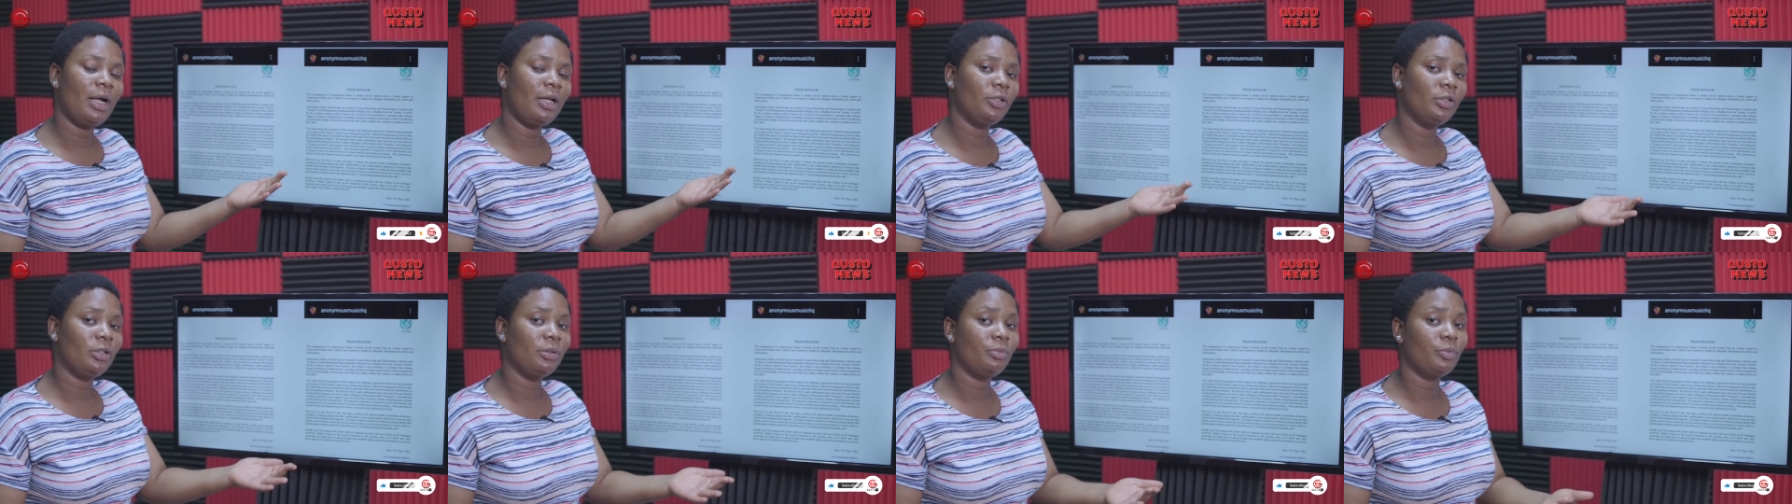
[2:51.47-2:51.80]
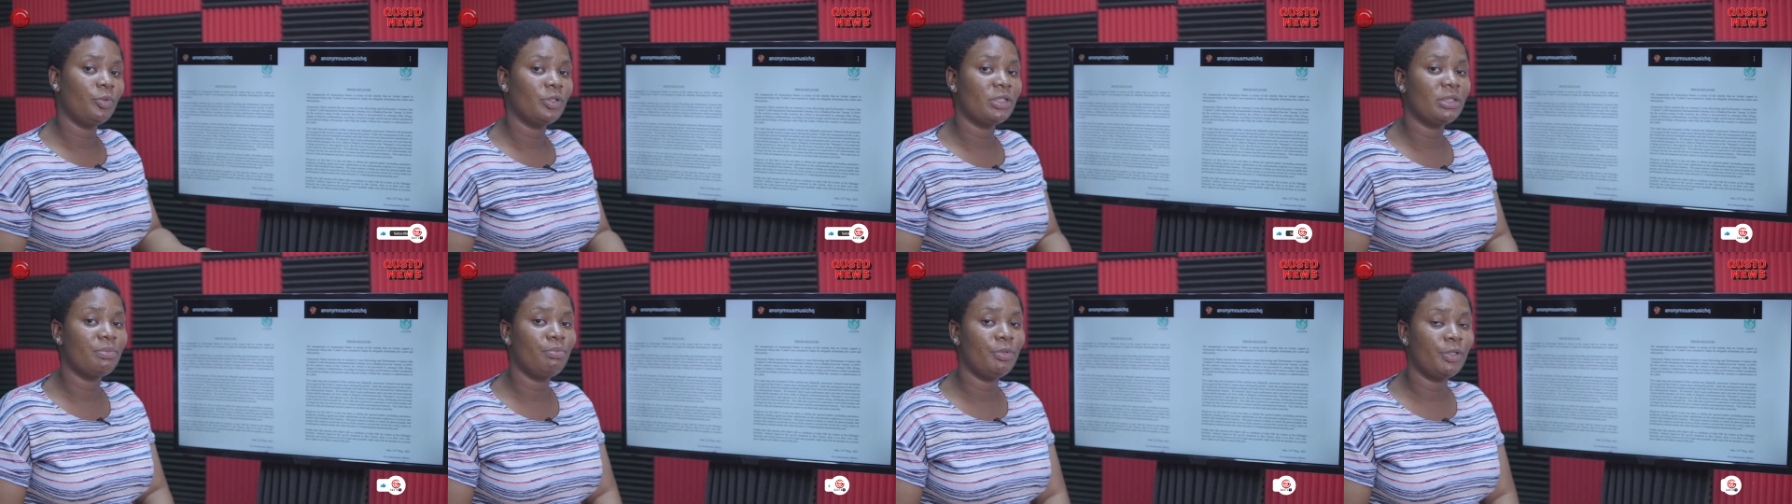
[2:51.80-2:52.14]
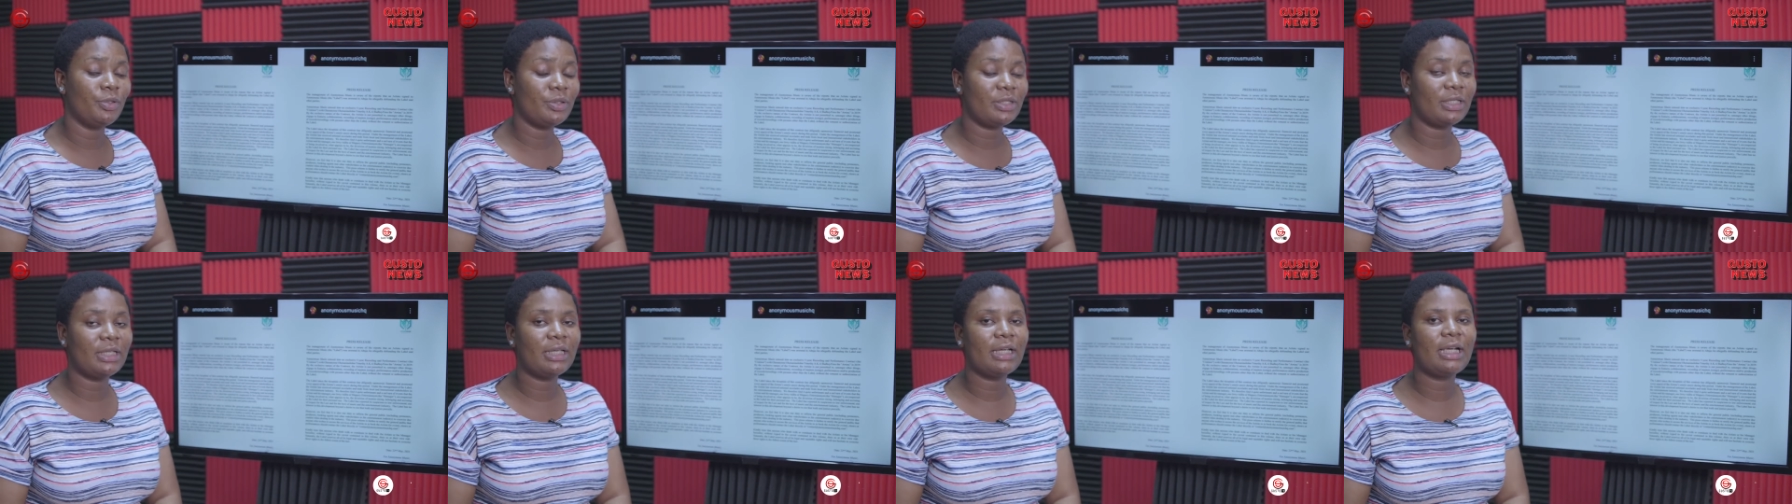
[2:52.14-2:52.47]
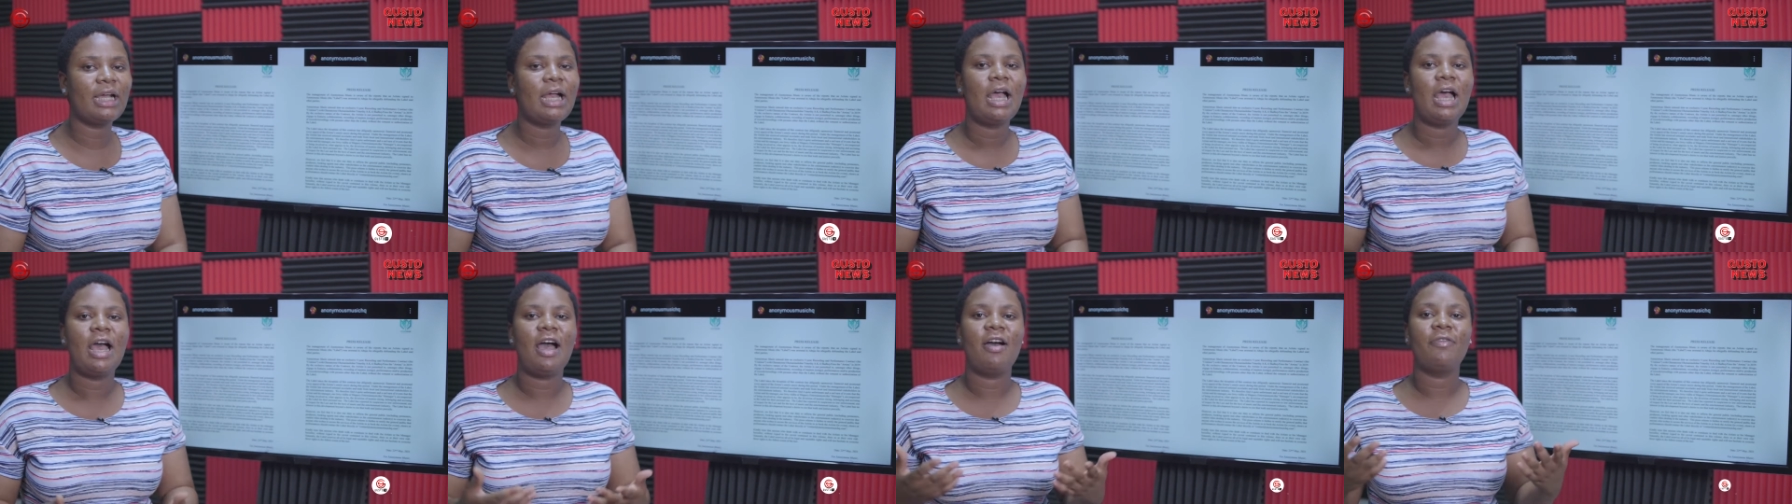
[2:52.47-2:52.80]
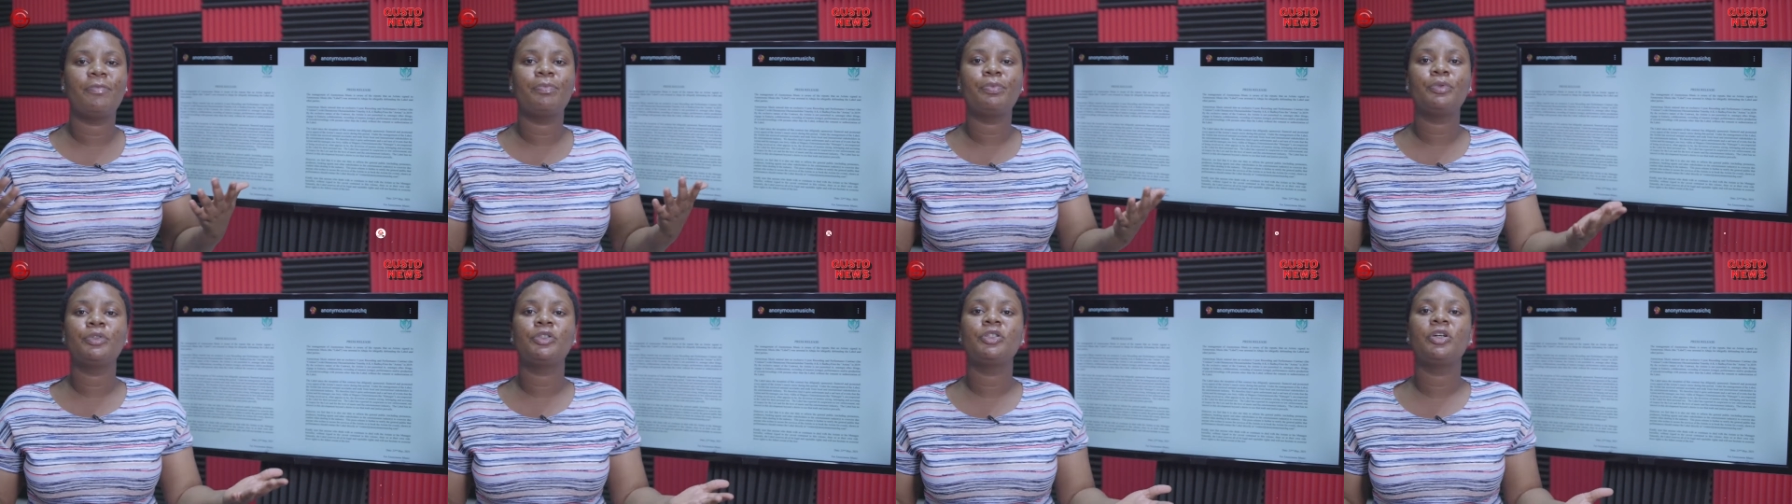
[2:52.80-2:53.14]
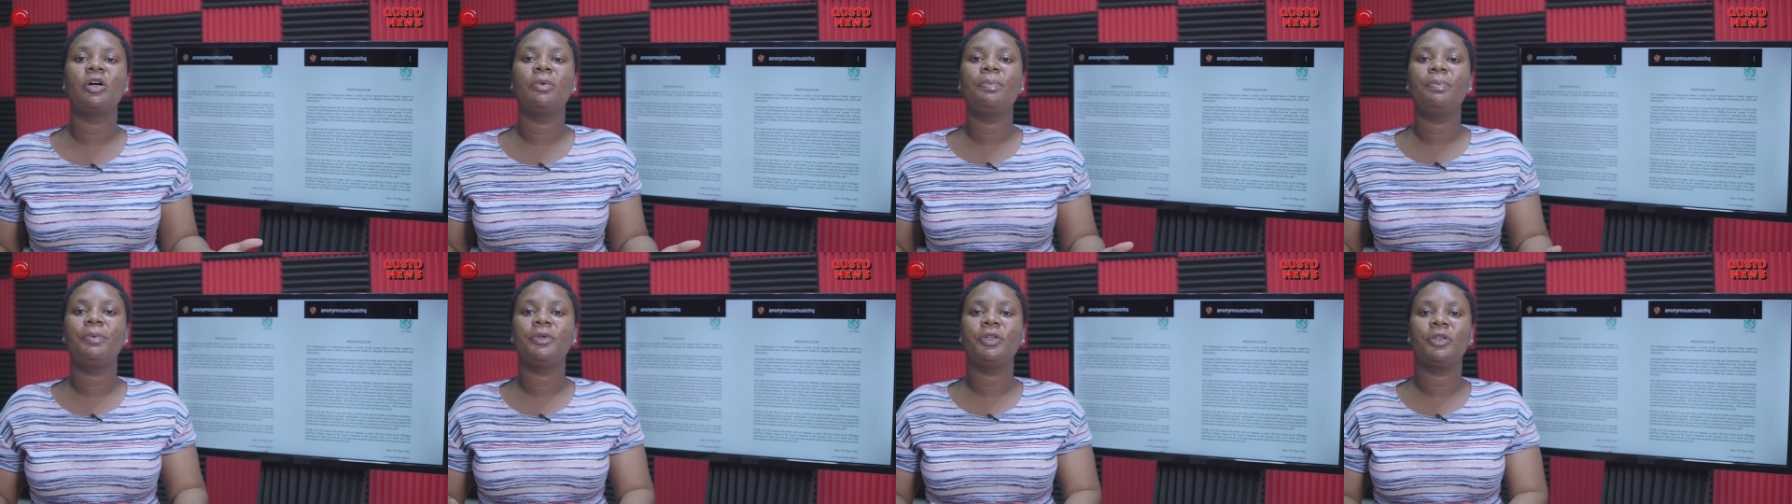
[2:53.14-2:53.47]
anonymous music have put
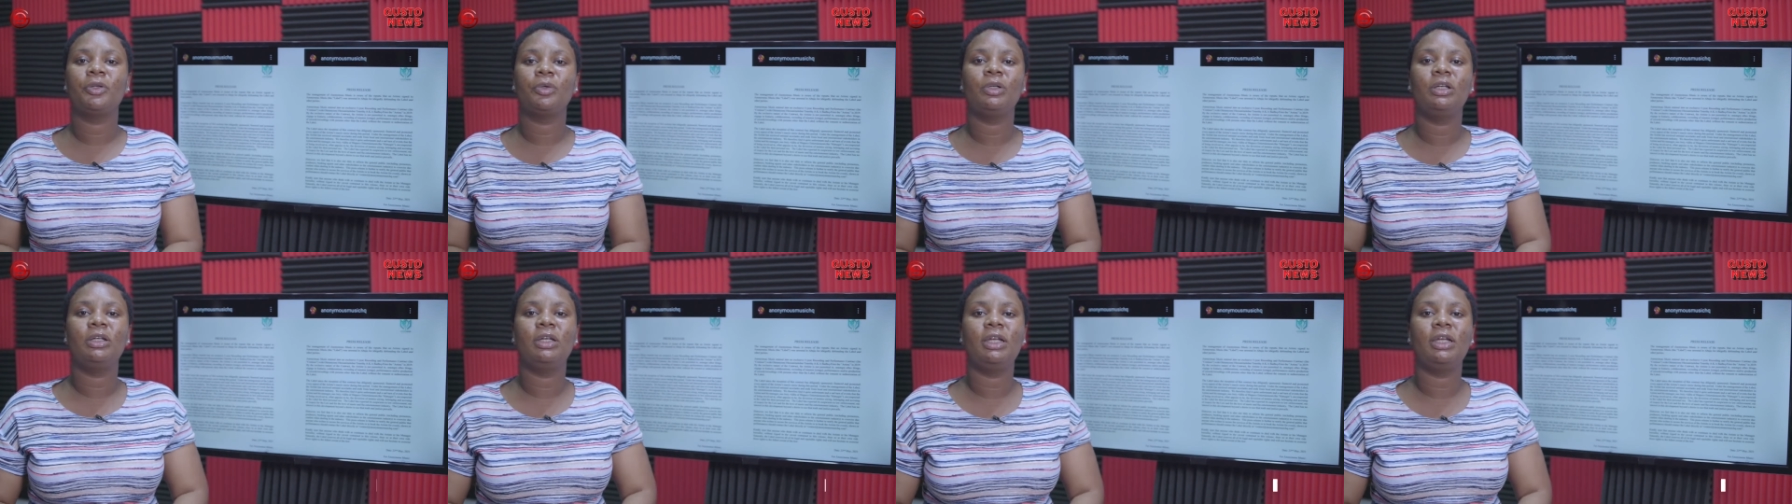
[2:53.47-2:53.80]
up you know